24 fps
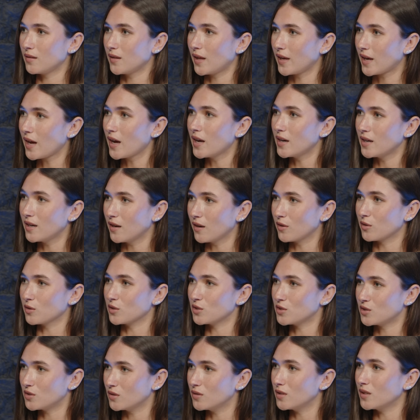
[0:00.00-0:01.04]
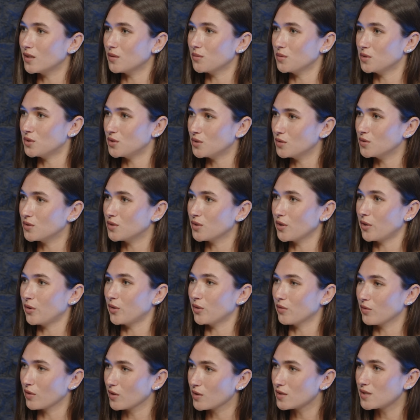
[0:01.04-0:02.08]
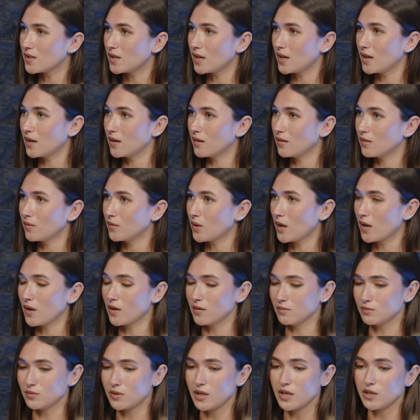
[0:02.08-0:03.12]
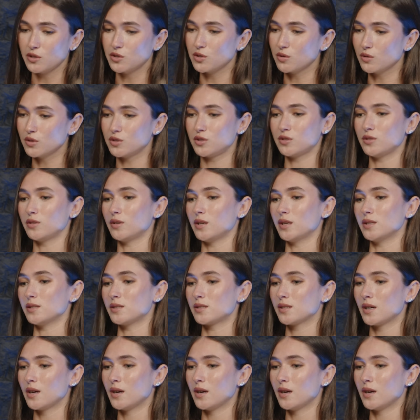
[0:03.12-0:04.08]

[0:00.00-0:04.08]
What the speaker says: like any other student would choose their university. And I think Jewish students